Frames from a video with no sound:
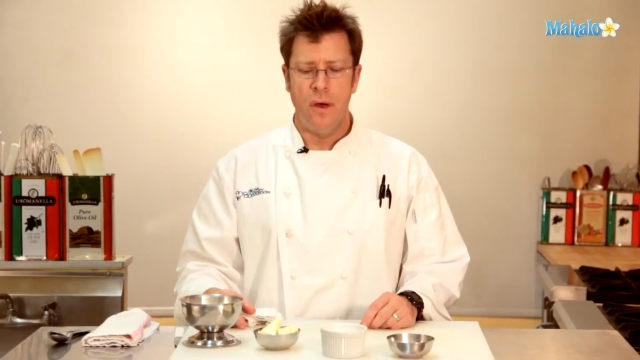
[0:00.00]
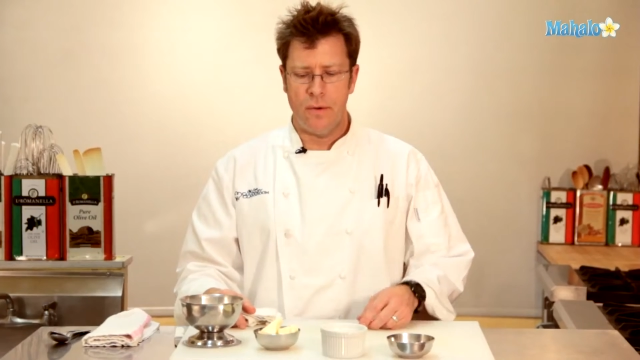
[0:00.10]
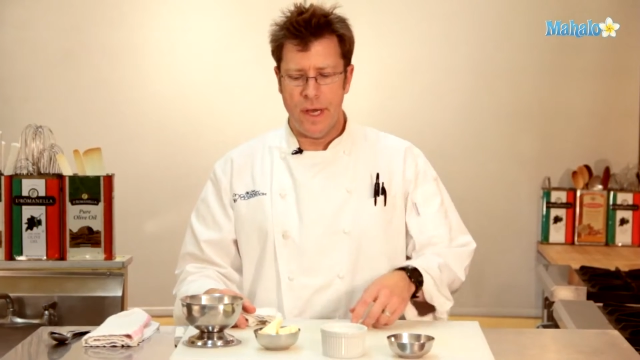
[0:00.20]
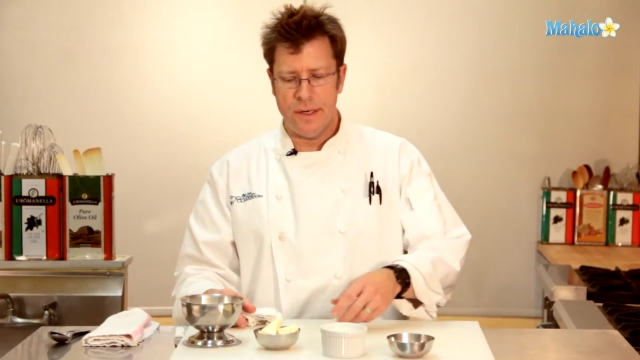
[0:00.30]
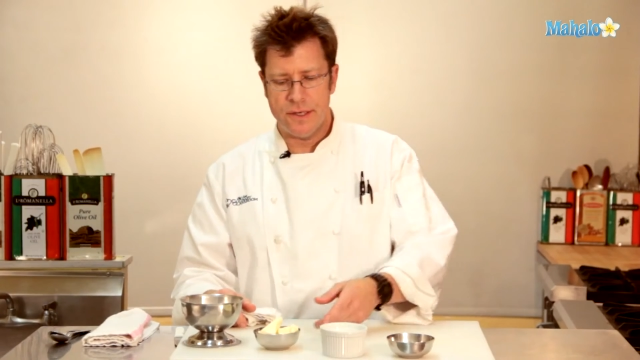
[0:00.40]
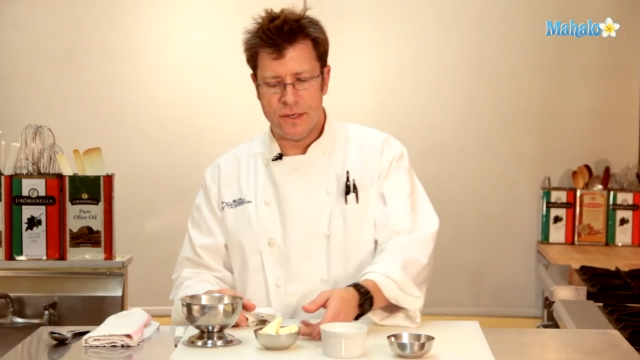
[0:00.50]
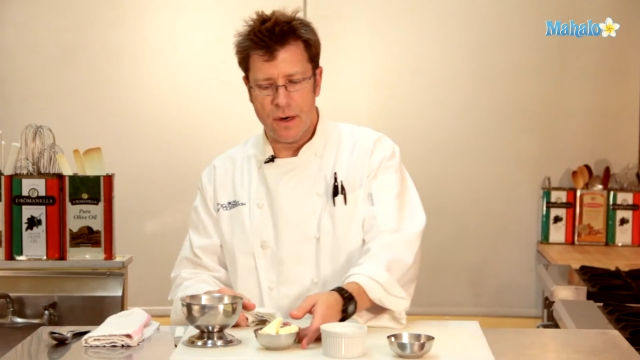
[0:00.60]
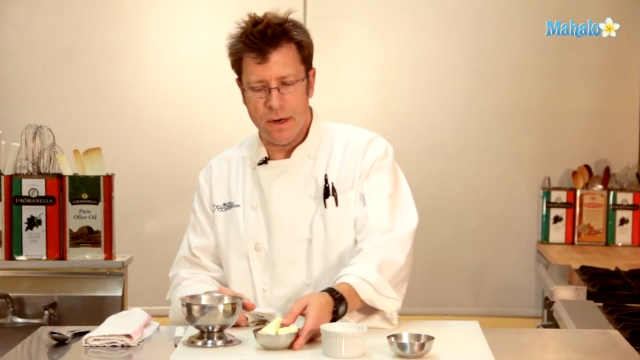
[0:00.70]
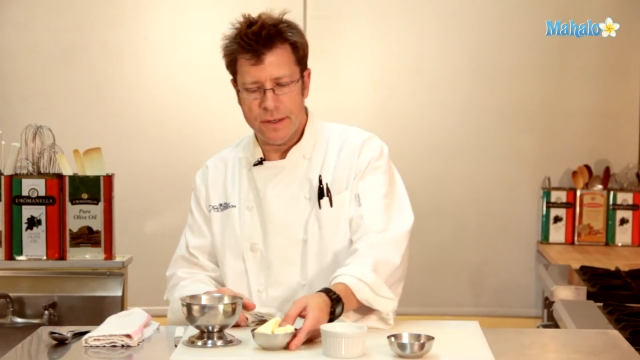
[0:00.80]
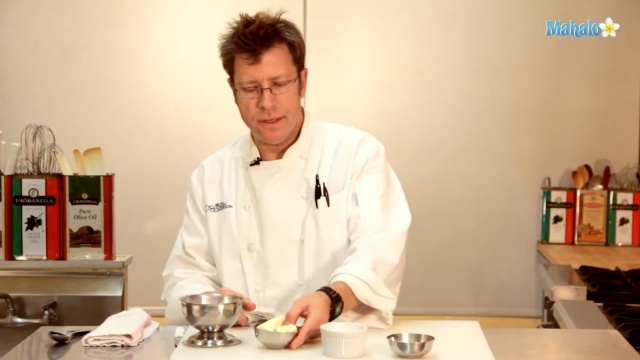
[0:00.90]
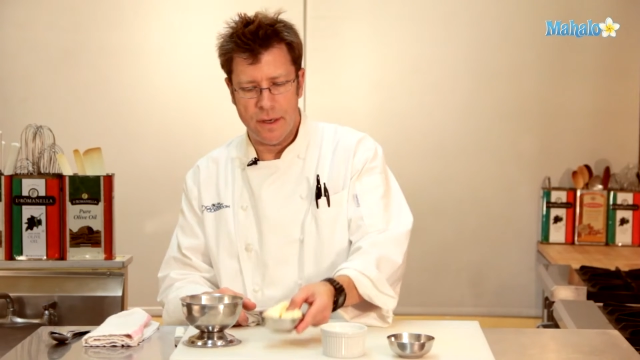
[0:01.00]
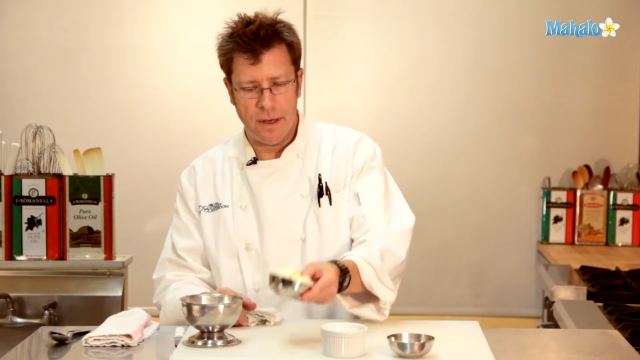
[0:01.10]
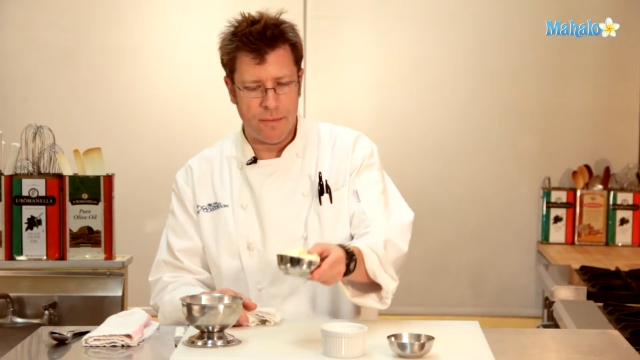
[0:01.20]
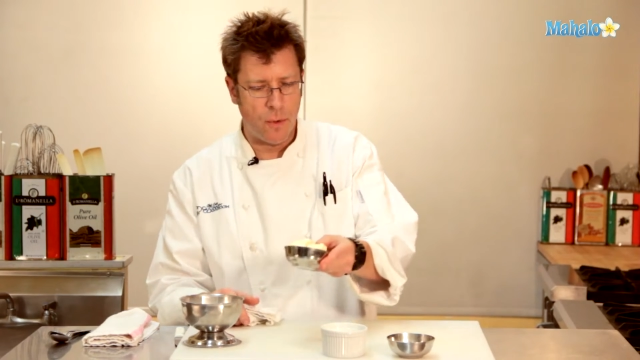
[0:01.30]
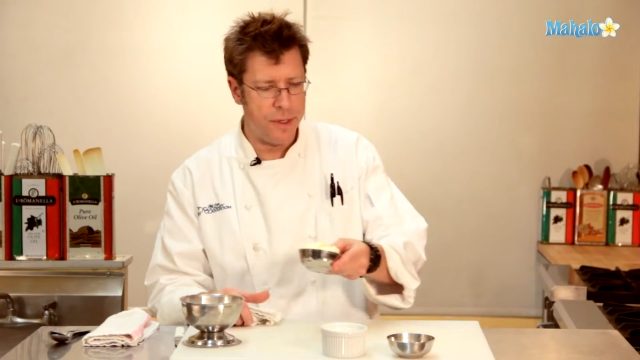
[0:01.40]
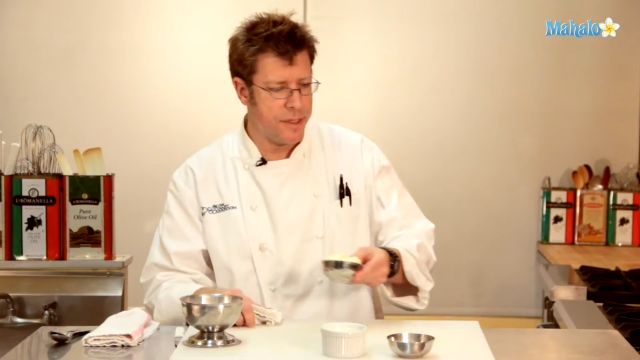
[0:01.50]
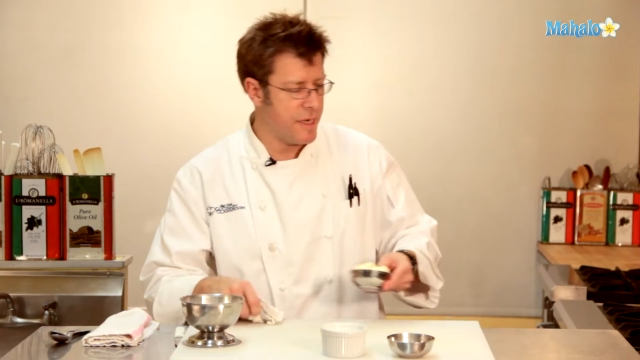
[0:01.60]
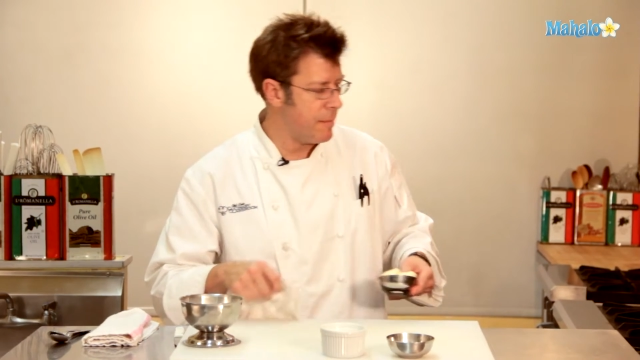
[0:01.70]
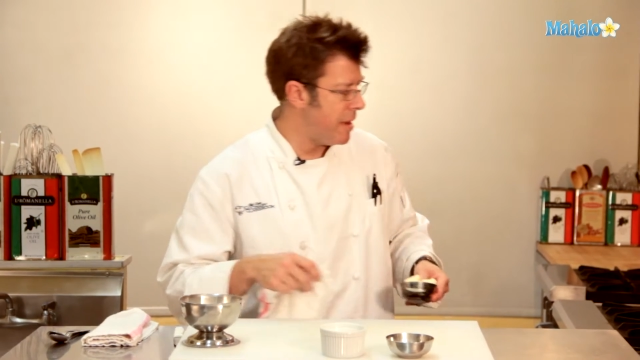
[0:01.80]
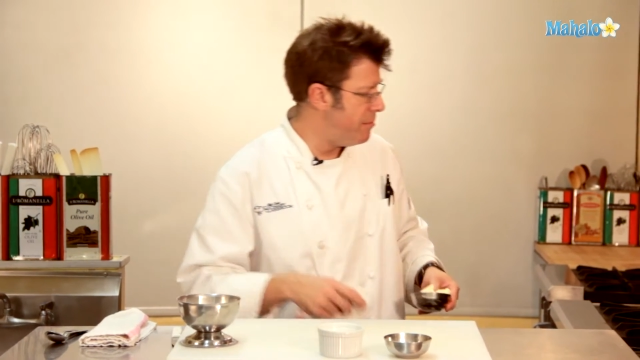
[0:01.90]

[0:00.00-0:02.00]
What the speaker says: Okay, to start, I'm going to take my